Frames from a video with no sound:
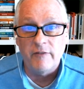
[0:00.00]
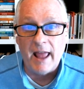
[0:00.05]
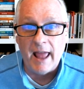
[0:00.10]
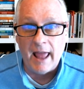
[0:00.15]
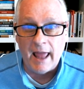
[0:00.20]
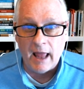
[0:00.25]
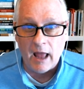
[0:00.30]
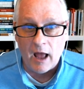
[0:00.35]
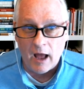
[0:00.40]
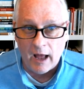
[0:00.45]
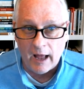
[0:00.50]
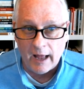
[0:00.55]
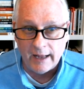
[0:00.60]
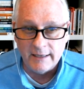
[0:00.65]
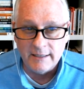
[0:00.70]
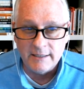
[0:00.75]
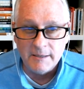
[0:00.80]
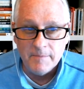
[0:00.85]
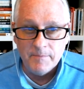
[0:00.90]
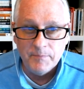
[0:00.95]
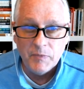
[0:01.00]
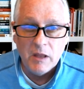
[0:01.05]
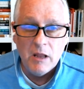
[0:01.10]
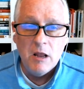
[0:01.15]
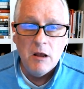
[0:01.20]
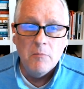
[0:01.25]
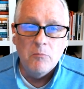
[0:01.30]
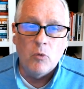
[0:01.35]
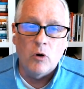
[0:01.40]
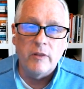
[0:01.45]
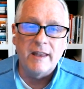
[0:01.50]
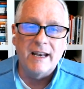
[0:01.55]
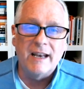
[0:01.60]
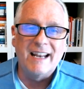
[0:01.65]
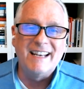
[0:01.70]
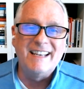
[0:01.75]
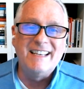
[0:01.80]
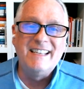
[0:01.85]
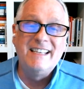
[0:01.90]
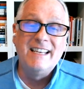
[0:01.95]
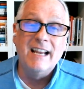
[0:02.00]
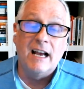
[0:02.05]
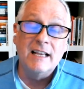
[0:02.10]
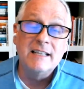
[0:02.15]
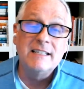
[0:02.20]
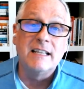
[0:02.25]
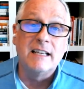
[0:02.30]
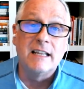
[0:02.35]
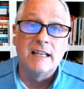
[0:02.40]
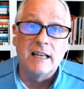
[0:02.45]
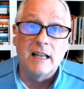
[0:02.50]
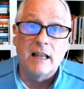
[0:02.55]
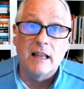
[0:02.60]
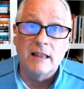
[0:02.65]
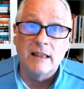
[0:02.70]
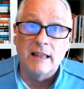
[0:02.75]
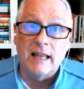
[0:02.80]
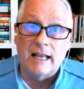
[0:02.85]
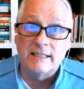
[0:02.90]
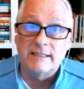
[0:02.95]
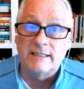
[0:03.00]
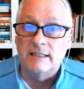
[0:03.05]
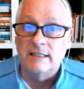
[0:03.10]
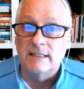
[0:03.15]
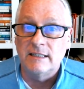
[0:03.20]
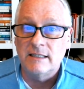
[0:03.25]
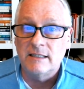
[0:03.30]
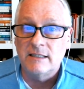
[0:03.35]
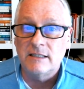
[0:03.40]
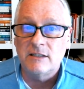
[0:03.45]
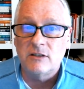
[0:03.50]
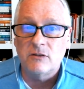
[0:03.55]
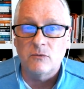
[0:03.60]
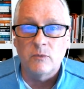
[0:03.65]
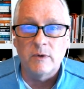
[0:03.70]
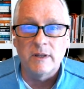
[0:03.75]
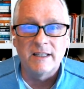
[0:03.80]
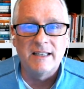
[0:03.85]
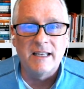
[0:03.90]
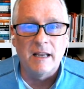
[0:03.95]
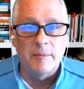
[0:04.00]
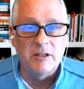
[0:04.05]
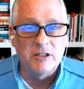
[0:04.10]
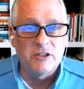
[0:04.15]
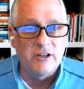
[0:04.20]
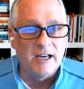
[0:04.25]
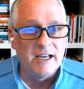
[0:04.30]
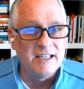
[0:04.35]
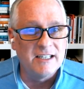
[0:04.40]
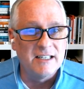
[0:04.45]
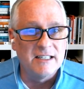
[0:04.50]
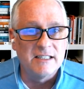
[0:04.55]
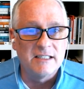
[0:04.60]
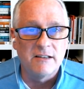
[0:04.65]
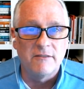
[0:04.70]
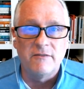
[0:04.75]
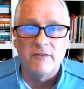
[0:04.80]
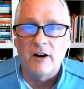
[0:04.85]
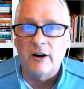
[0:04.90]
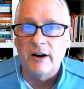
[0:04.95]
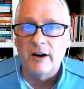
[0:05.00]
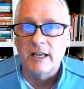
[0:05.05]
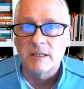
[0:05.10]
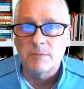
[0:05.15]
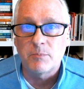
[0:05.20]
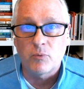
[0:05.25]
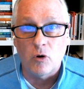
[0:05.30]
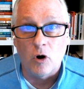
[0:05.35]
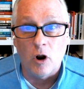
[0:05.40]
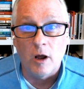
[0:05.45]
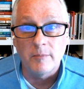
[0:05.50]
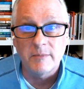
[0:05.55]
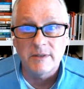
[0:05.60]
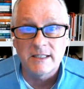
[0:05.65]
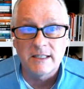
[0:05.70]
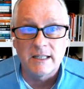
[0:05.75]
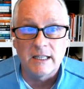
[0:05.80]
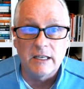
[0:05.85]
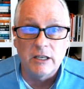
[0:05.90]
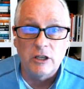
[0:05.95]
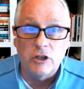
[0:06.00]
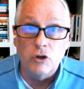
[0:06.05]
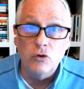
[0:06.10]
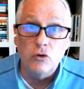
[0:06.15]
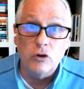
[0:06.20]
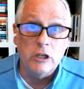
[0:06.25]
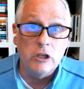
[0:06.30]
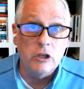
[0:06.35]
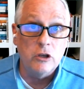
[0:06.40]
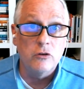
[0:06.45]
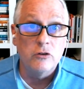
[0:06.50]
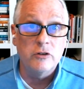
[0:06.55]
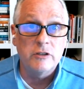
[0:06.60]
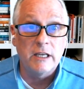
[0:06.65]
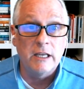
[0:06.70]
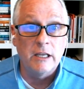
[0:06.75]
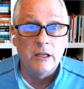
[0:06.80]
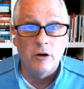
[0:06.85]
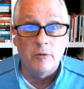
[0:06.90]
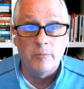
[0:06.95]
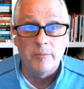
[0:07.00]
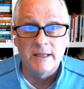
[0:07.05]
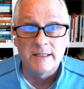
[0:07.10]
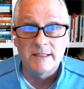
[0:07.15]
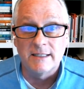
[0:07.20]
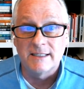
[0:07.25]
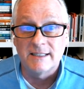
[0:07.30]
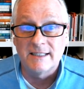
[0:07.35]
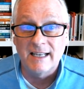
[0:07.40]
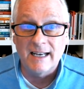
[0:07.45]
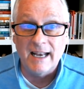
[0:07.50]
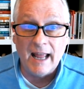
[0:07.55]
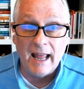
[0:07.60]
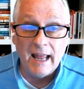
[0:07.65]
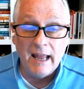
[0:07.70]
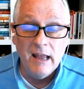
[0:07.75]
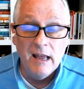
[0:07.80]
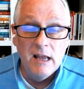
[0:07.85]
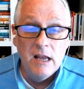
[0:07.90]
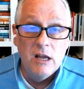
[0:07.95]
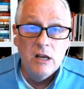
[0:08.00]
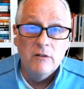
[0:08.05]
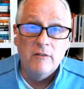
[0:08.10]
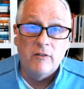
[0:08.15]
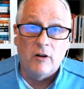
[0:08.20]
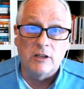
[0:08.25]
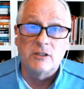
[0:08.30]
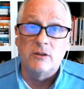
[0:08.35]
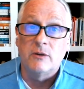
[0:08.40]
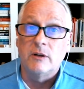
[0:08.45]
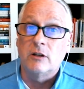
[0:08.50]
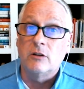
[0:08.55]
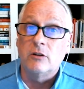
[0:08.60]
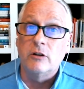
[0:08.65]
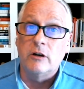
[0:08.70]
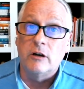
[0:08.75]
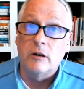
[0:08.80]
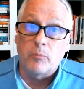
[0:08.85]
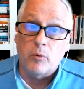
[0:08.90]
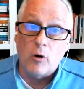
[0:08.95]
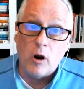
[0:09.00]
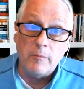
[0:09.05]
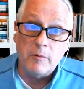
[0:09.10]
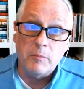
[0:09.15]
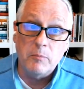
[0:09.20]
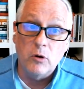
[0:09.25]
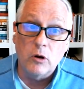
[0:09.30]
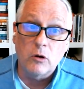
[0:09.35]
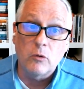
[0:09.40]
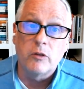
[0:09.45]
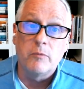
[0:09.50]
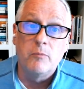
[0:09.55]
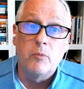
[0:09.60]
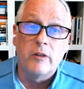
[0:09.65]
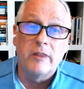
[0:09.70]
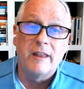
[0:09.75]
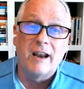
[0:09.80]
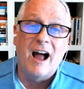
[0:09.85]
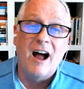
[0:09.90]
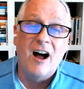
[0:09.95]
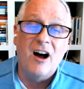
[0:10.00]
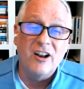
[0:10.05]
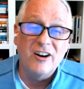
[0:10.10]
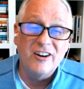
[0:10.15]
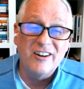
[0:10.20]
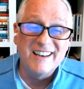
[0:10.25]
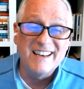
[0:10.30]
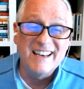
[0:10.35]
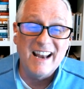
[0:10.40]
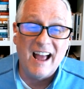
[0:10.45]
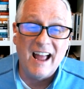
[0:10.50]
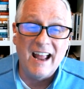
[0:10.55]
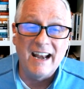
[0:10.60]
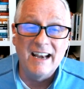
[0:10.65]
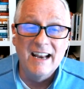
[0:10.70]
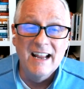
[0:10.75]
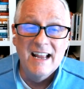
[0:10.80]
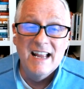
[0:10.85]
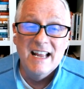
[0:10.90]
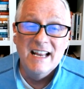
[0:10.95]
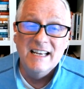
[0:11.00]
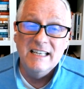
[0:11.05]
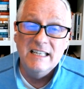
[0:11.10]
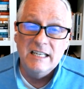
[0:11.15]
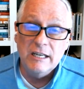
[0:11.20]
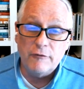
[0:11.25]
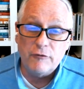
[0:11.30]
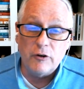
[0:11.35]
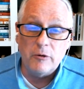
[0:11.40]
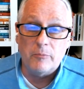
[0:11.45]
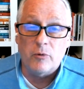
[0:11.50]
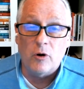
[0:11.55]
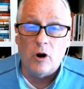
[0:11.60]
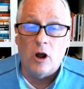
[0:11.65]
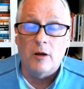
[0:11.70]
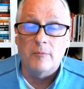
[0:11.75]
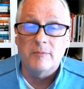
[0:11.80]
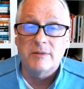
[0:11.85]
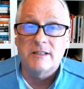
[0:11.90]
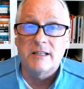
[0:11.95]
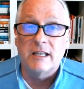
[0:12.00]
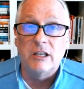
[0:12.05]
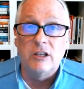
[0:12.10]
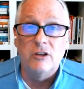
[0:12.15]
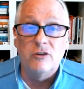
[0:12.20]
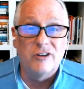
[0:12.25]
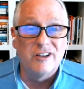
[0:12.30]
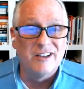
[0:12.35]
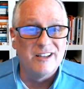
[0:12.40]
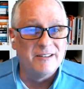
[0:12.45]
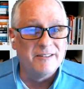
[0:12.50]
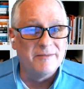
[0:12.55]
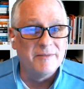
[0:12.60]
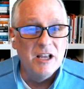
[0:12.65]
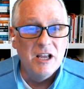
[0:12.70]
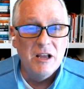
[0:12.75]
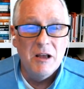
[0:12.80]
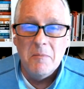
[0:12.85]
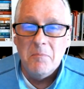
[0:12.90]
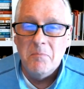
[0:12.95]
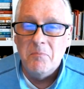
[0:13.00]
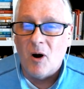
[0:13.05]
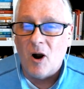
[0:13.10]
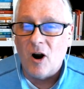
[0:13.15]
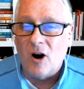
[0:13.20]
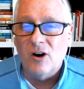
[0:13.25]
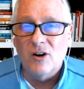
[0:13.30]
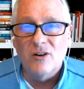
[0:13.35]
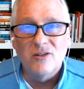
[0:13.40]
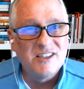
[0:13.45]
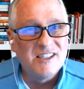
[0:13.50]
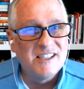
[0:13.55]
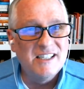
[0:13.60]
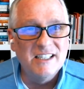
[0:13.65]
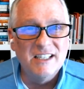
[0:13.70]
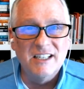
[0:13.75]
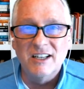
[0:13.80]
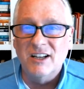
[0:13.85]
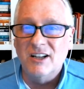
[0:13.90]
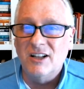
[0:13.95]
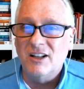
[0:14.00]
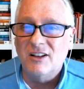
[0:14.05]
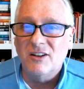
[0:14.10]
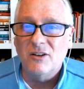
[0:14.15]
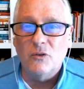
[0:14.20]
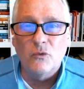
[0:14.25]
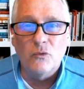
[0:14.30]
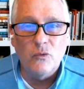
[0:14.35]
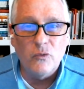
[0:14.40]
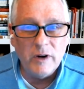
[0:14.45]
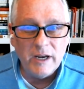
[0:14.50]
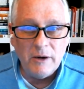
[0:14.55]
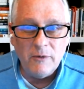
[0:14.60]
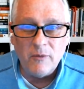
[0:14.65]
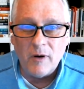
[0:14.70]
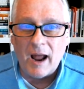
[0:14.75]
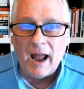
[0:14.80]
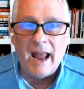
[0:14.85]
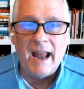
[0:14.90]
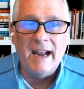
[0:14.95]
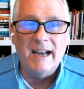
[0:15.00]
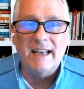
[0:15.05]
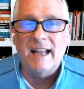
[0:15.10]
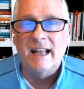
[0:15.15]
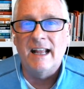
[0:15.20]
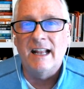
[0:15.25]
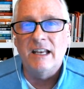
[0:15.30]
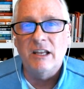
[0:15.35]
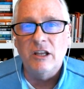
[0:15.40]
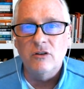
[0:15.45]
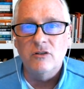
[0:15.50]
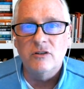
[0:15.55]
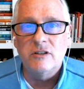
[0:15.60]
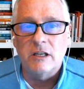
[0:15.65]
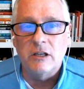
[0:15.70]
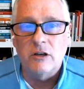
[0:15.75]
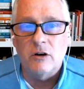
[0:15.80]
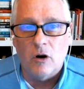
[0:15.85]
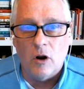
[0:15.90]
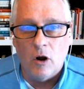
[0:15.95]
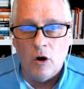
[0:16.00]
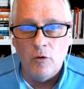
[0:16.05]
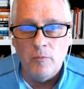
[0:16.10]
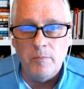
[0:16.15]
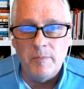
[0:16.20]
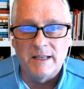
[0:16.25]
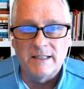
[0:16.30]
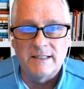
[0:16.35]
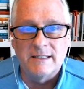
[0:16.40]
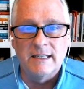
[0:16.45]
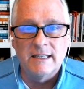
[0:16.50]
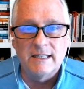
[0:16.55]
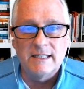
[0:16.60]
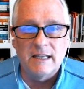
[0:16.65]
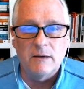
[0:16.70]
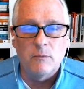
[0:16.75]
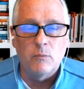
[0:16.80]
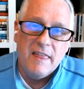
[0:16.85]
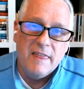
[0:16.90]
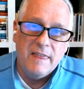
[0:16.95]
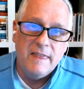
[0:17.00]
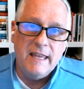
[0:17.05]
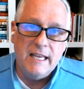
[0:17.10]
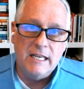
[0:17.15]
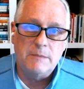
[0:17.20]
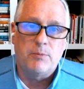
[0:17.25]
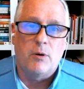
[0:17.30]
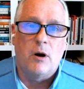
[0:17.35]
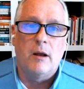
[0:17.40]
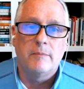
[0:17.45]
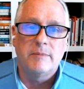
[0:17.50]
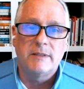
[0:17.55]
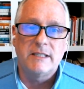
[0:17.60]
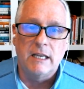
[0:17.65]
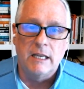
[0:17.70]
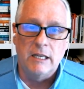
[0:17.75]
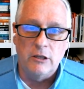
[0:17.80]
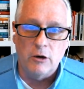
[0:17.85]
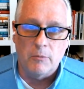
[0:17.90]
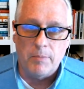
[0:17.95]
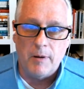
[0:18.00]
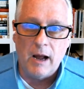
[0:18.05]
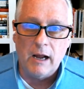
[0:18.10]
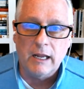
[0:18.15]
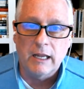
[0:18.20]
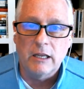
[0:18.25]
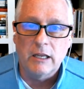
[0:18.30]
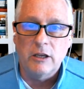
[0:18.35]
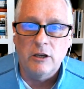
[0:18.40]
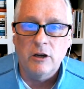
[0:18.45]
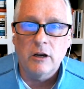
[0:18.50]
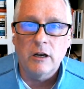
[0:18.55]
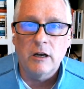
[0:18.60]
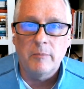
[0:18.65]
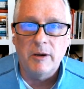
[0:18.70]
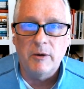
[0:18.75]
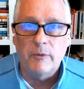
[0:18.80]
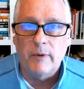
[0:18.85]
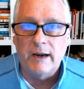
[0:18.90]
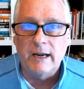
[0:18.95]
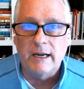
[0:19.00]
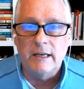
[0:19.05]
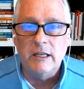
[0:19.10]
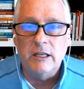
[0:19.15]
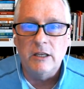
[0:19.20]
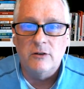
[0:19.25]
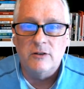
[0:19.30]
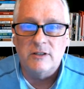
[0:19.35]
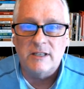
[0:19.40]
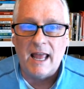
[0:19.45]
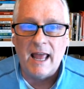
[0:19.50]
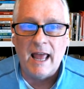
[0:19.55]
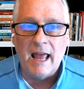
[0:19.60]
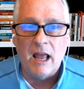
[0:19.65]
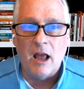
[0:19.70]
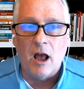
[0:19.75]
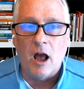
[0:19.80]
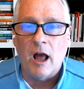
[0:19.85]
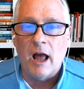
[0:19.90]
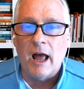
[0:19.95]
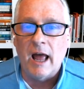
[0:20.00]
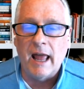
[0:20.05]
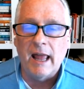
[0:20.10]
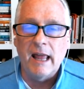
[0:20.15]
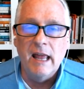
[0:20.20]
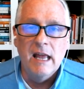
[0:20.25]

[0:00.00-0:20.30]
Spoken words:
AIs. More than a dozen lessons with demonstrations of various prompts that you can use in your business today. We've also included a prompt book with more than 109 different prompts that you can borrow, still rewrite, and use in your own business. And with these prompts in your pocket, you're going to be ready to use AI